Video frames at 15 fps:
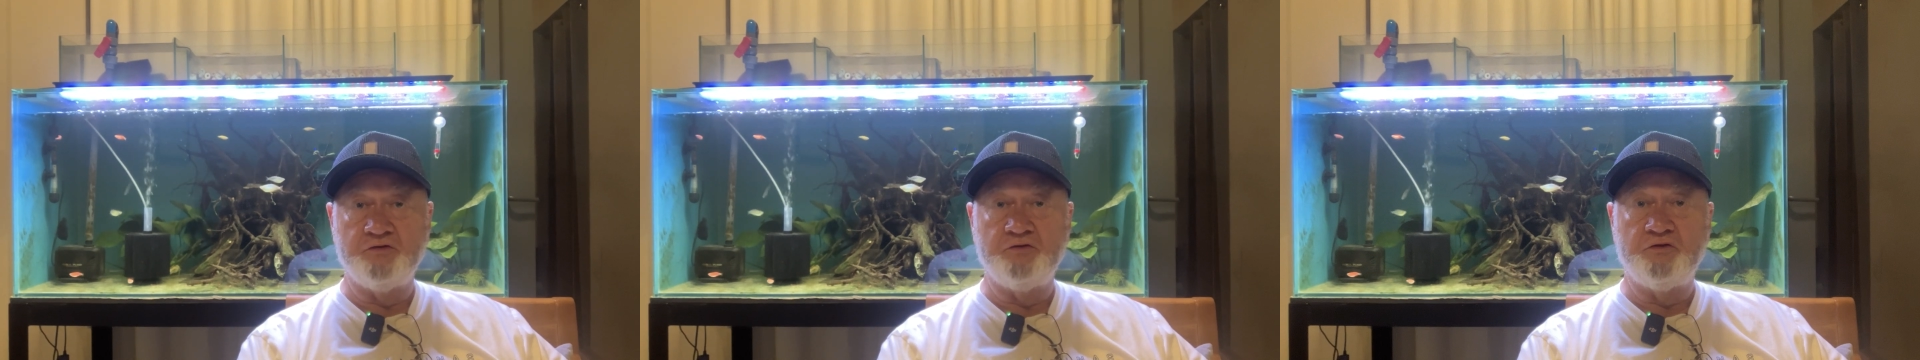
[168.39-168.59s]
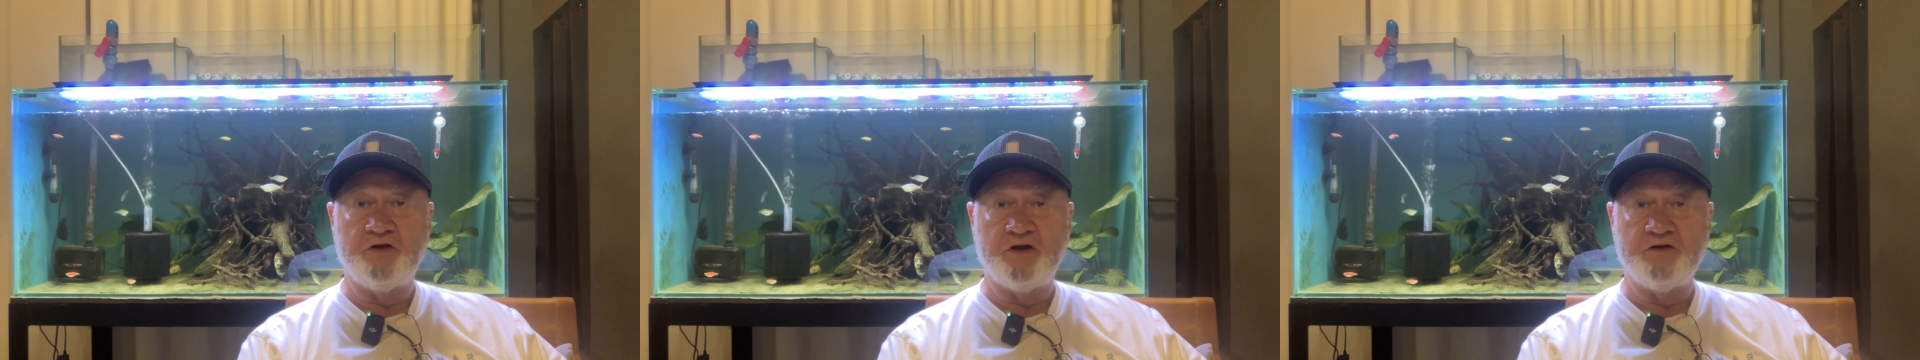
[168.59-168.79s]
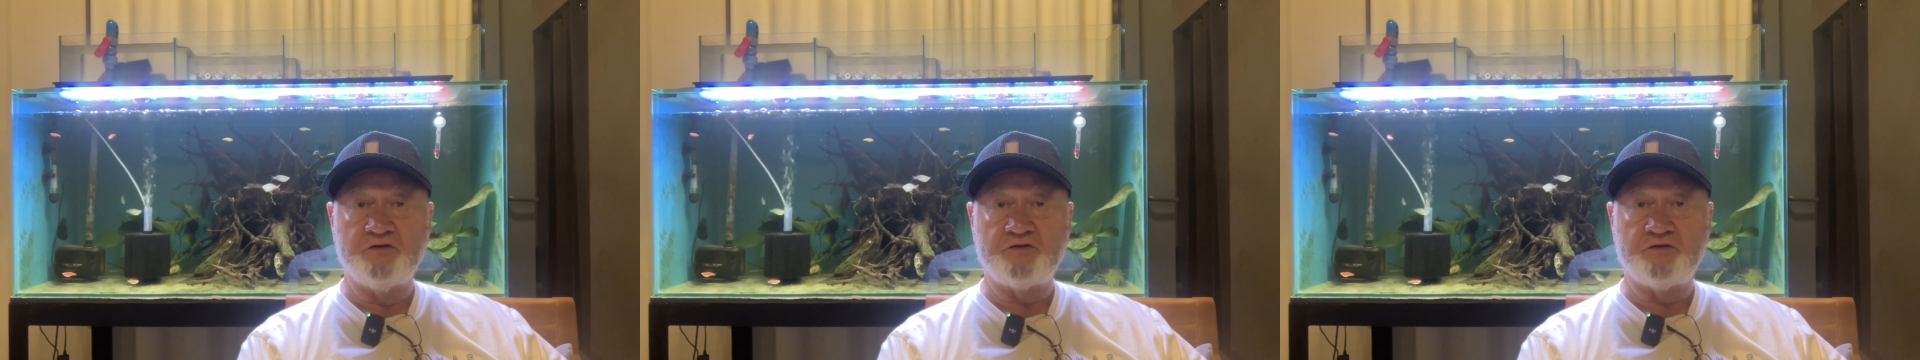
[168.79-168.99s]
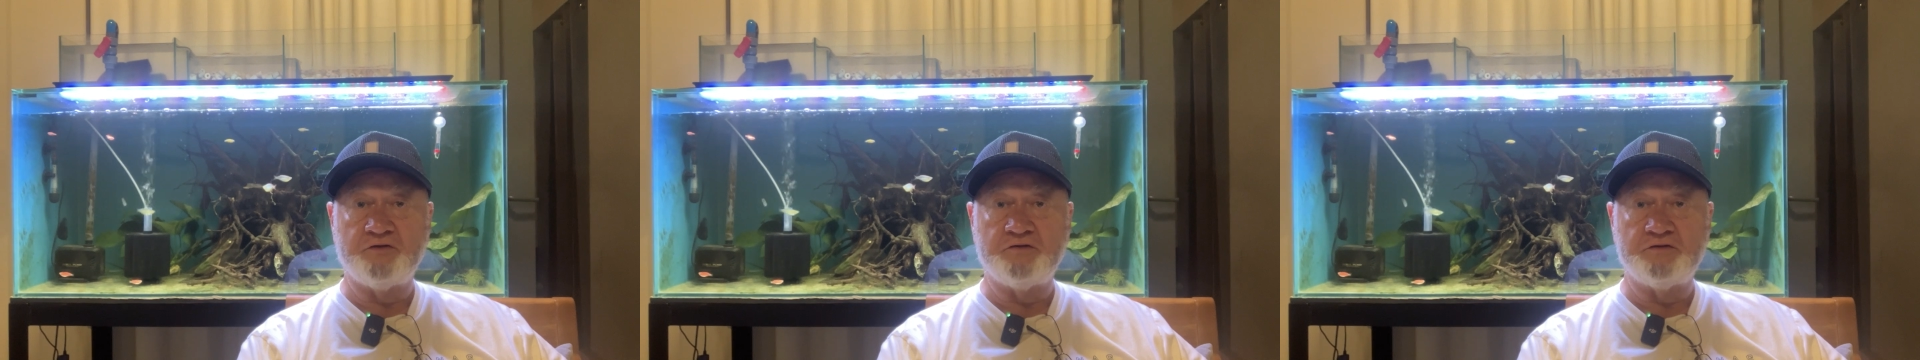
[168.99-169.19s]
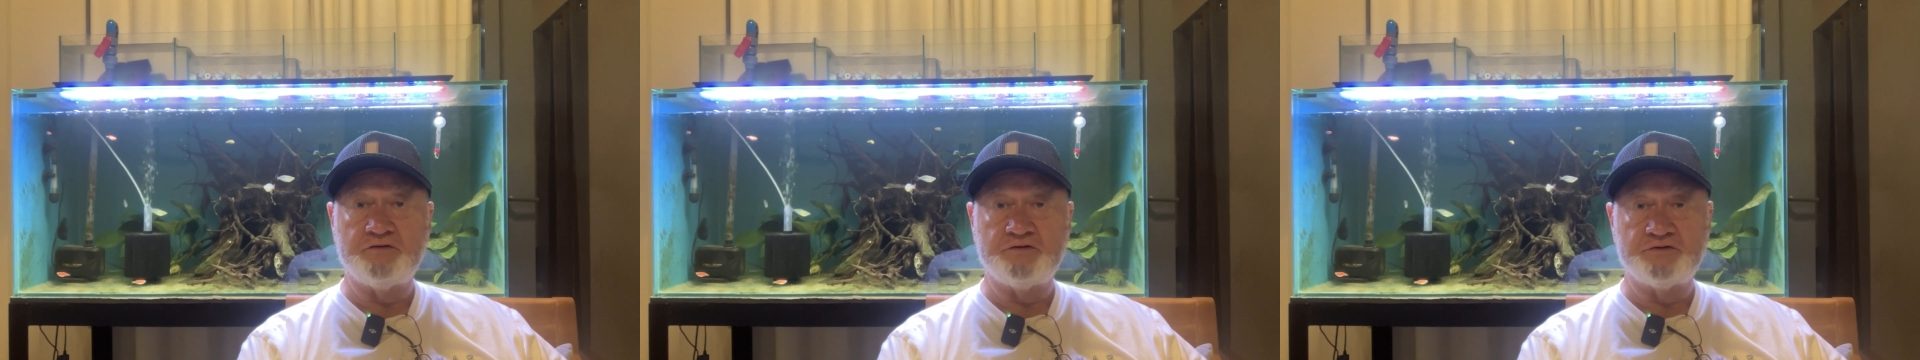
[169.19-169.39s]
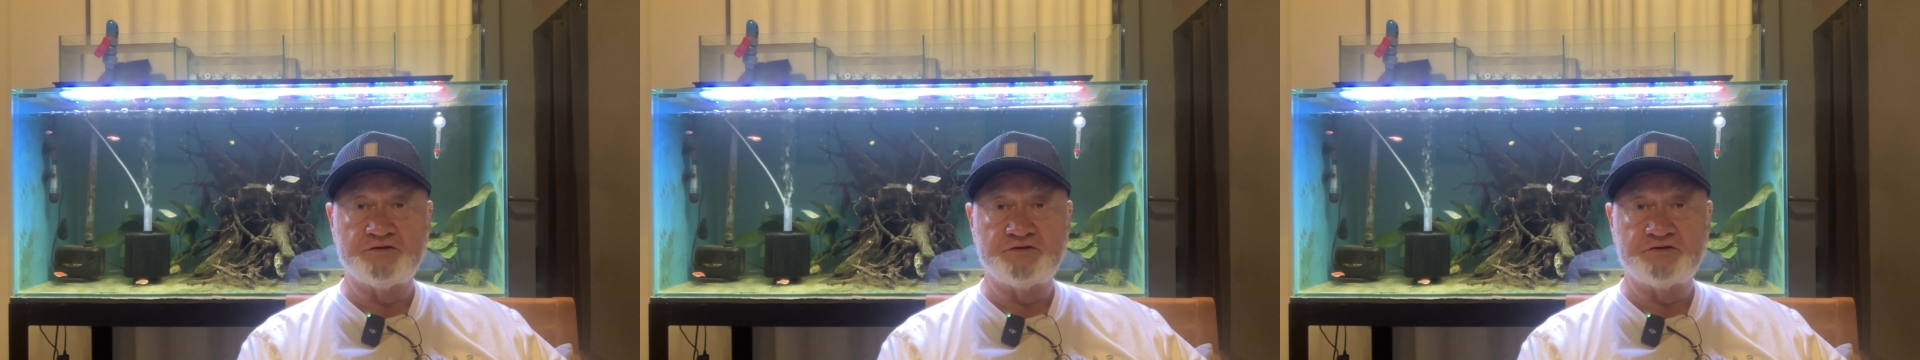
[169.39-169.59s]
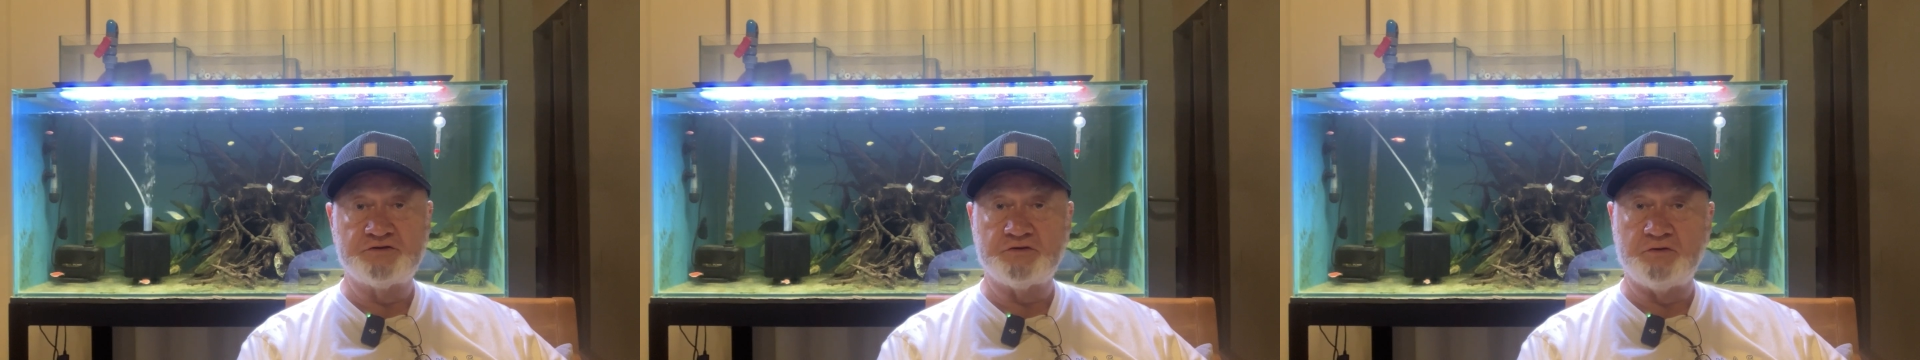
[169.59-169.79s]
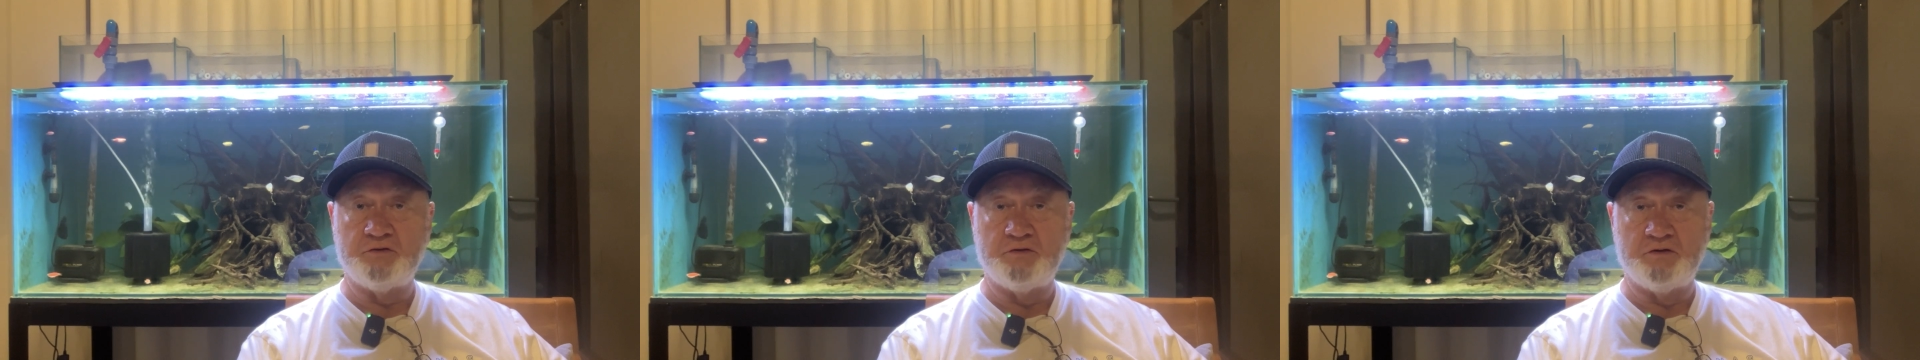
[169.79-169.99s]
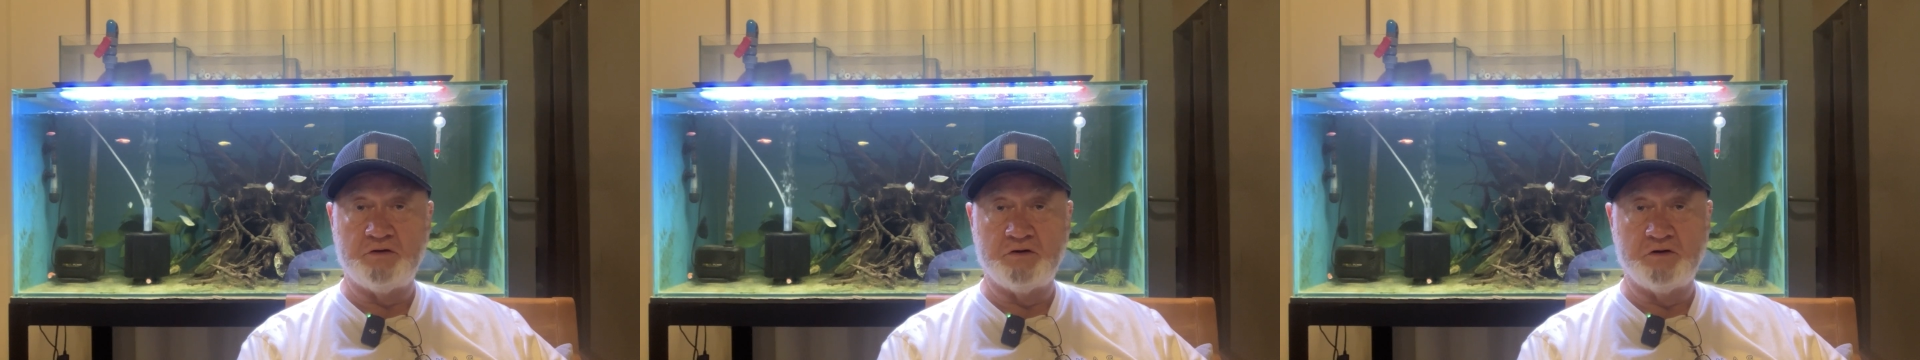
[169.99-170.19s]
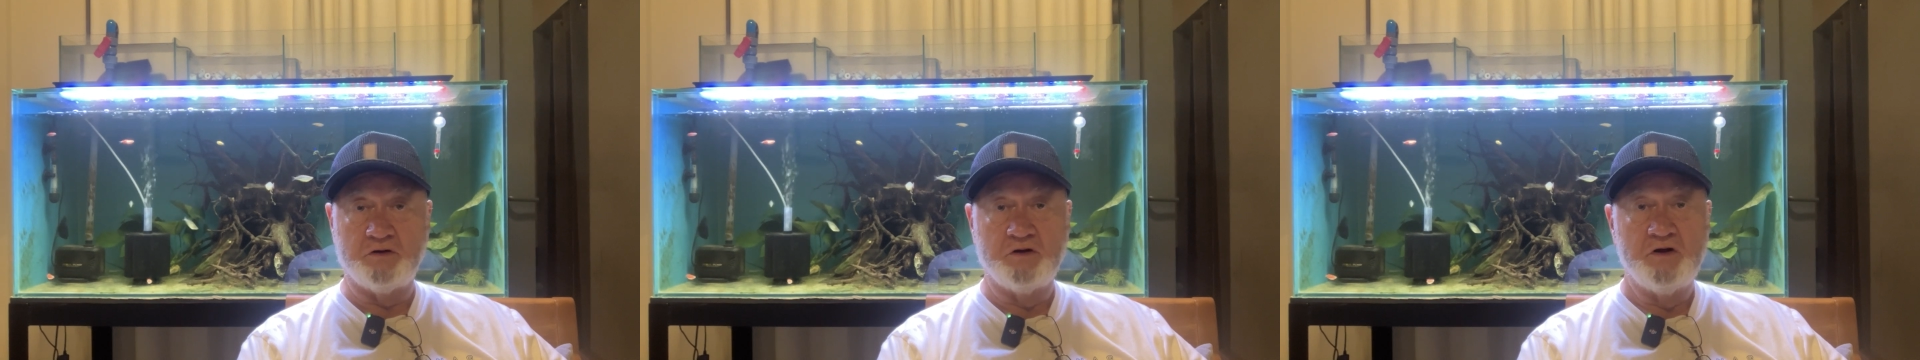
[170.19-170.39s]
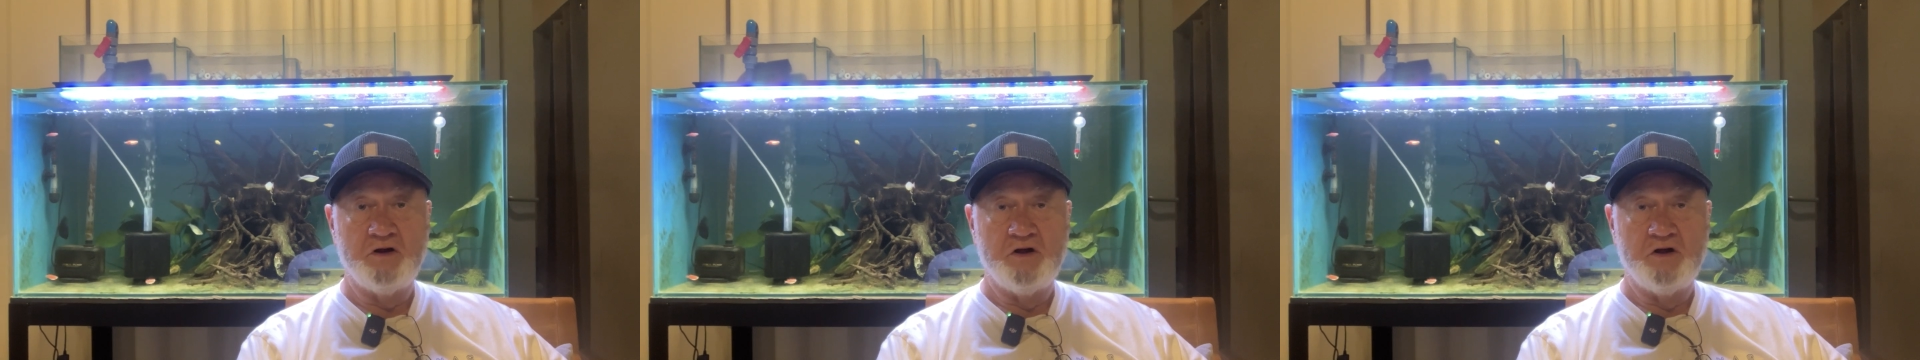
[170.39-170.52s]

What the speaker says: utensils or